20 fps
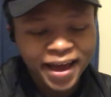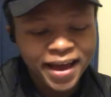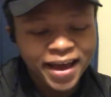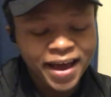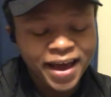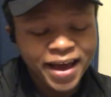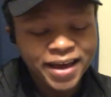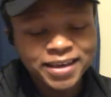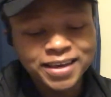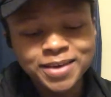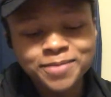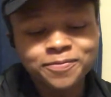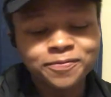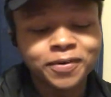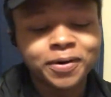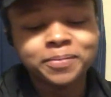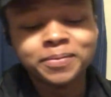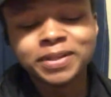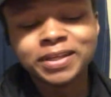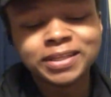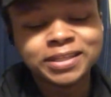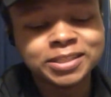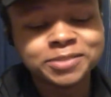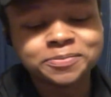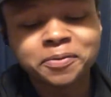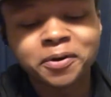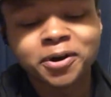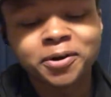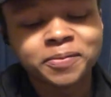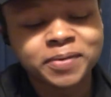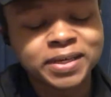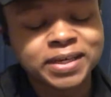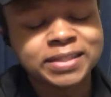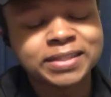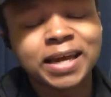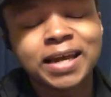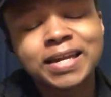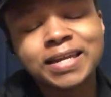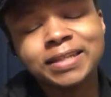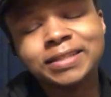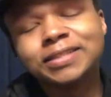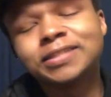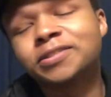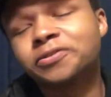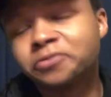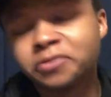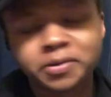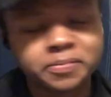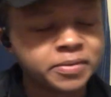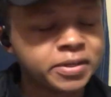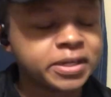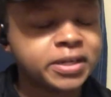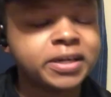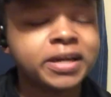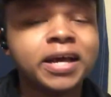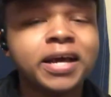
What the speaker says: I keep fumbling this part because I didn't script it,